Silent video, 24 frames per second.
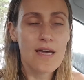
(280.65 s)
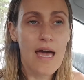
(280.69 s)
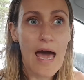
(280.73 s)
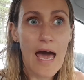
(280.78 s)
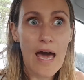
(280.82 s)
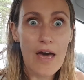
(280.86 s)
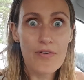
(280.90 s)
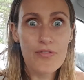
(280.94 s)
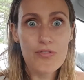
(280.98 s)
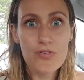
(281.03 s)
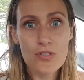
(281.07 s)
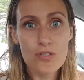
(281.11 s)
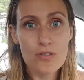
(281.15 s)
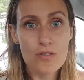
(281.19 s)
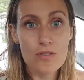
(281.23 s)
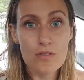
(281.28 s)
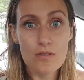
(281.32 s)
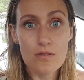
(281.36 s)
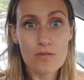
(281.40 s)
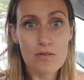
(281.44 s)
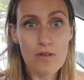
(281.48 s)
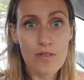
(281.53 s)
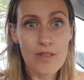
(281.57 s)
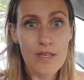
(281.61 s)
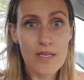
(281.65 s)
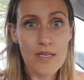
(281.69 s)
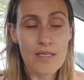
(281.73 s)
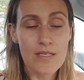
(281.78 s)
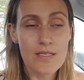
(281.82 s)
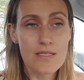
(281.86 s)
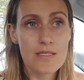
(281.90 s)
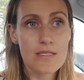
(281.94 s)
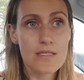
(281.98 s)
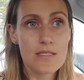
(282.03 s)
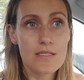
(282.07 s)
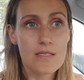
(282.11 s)
have to do
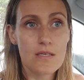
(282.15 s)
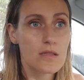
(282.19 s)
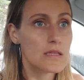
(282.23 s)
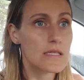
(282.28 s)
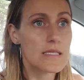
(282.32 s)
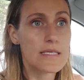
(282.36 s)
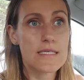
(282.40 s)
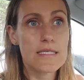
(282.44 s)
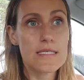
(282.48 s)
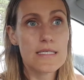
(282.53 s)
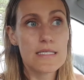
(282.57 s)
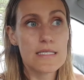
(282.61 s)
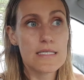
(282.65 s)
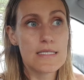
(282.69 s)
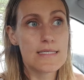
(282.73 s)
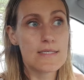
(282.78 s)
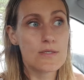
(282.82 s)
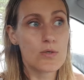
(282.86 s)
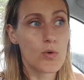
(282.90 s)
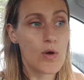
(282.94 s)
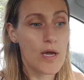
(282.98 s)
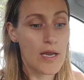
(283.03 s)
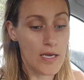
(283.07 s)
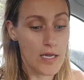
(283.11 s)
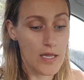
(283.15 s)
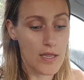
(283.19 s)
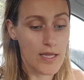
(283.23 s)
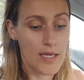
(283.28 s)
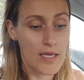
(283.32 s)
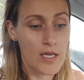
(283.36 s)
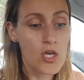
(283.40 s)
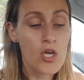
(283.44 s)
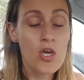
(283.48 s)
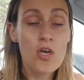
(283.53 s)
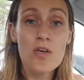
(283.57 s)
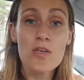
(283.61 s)
things, a list or anything.